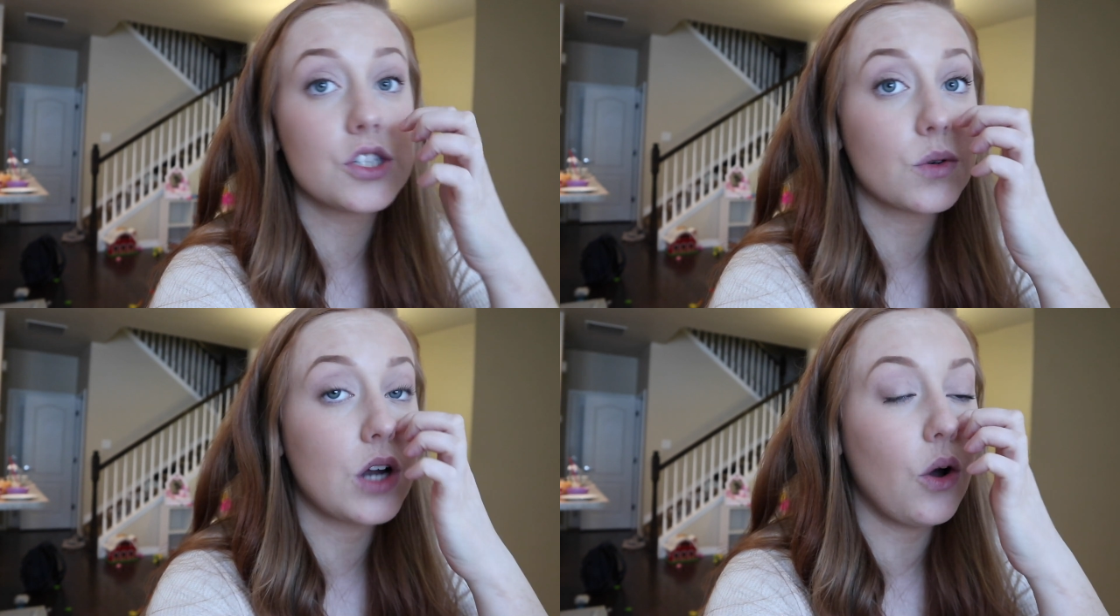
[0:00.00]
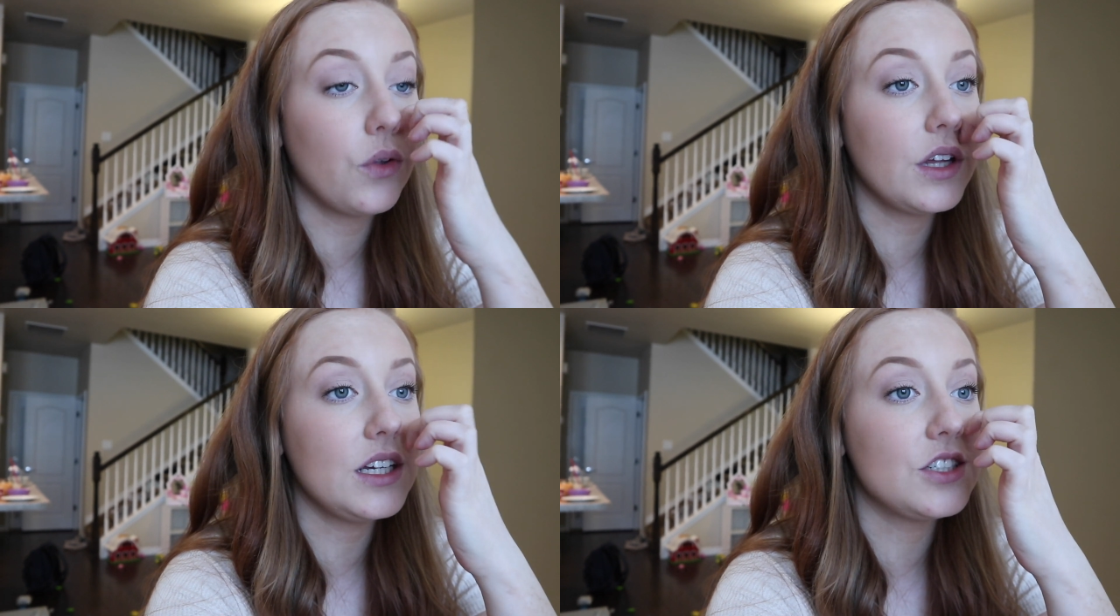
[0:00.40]
So we're not
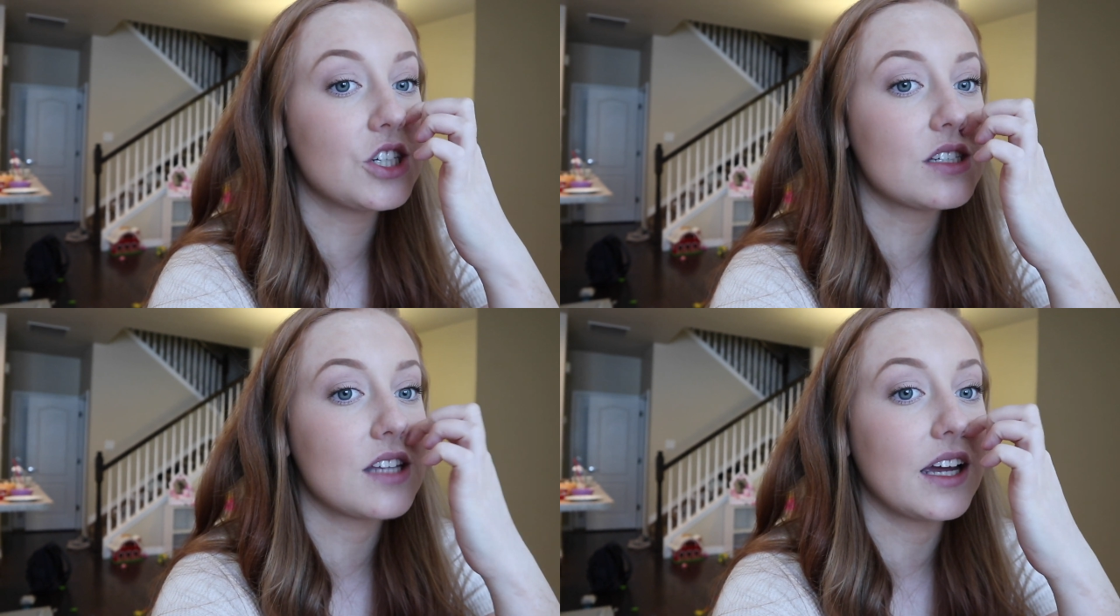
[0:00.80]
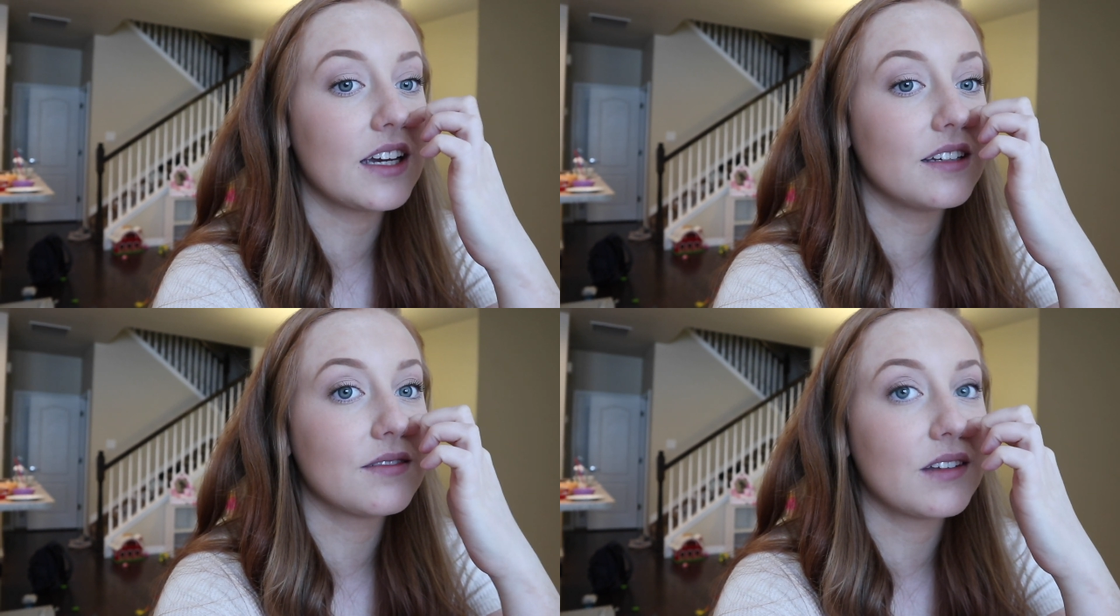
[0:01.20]
only just
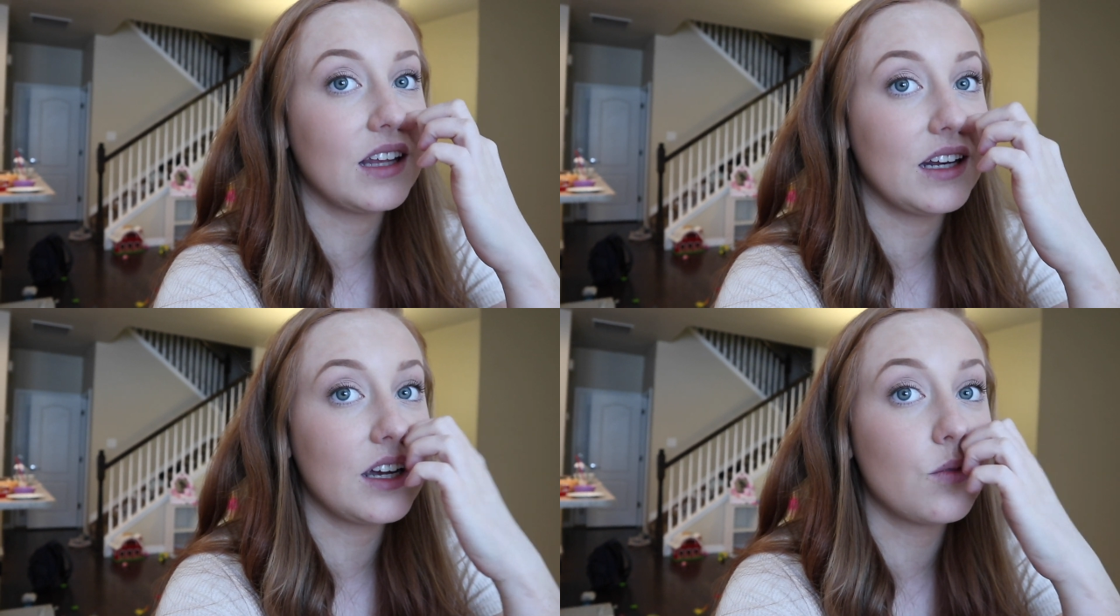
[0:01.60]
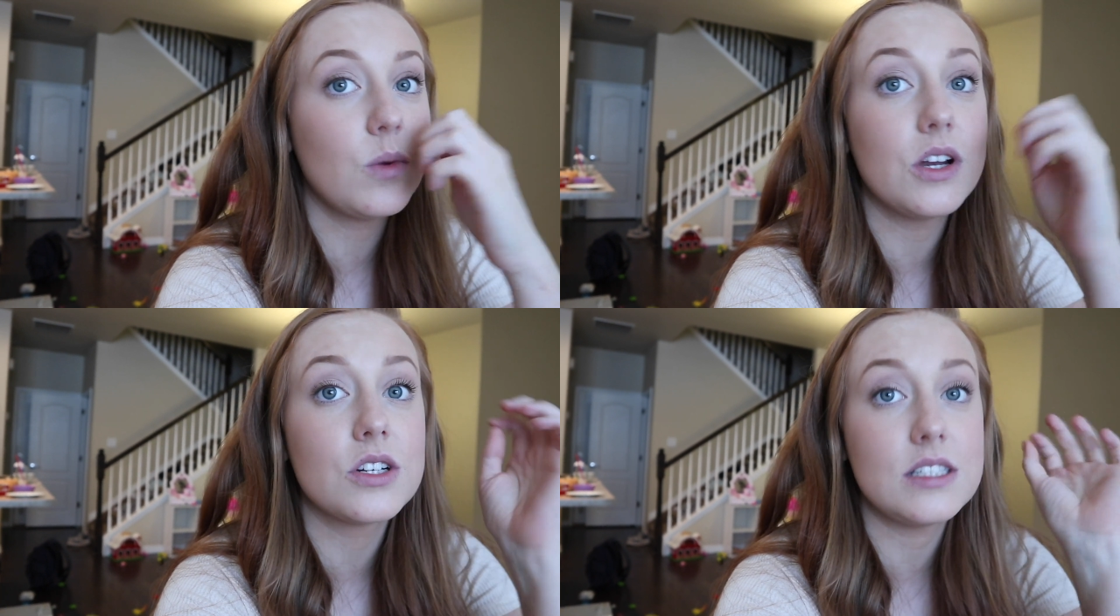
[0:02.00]
like cleaning,
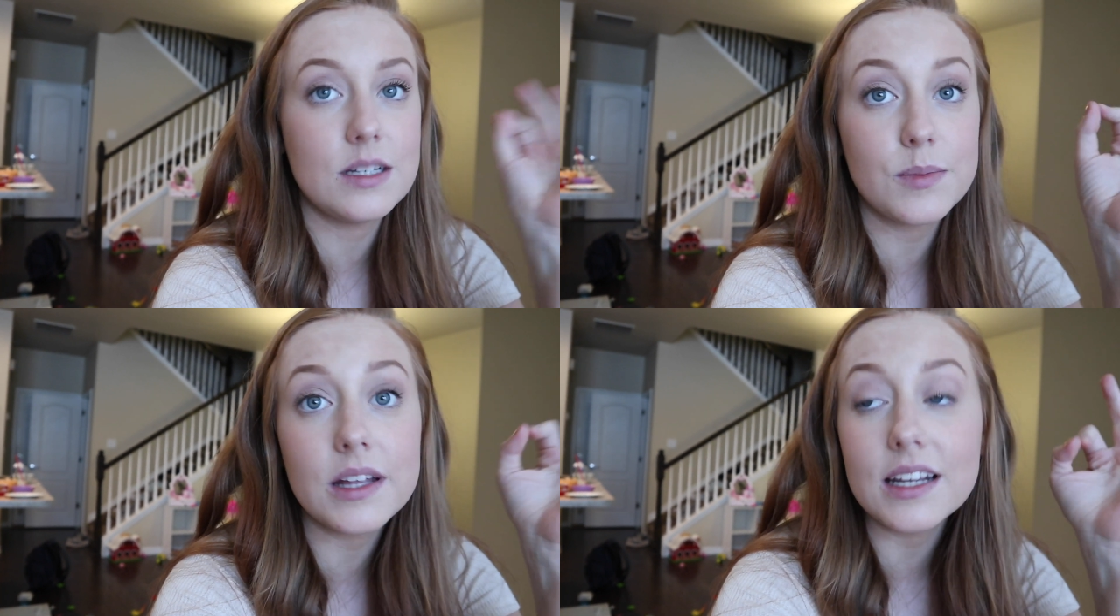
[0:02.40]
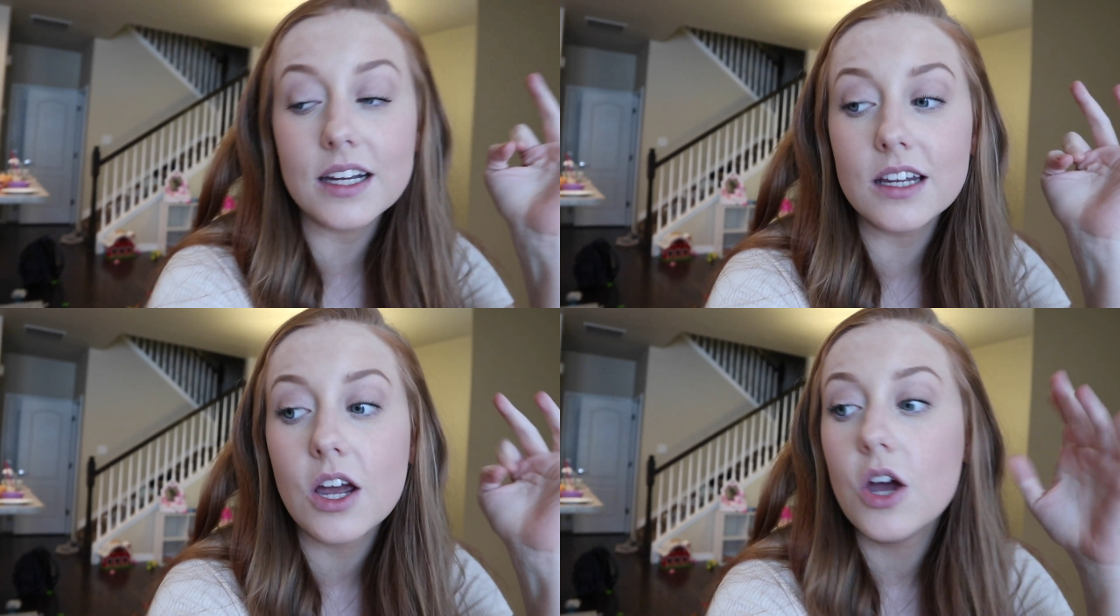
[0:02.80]
we are deep
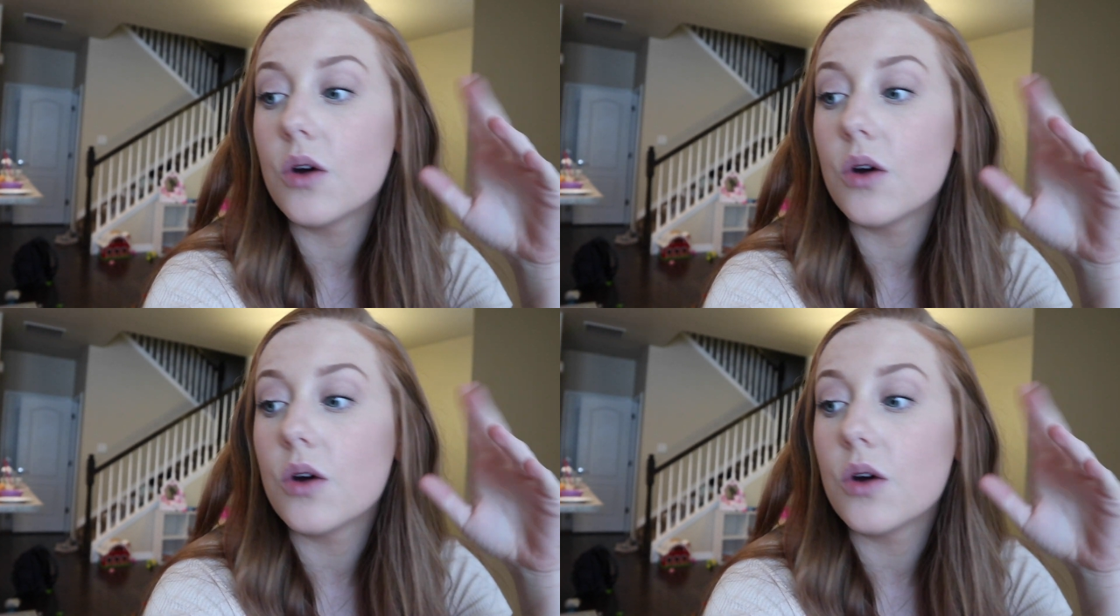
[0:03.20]
cleaning.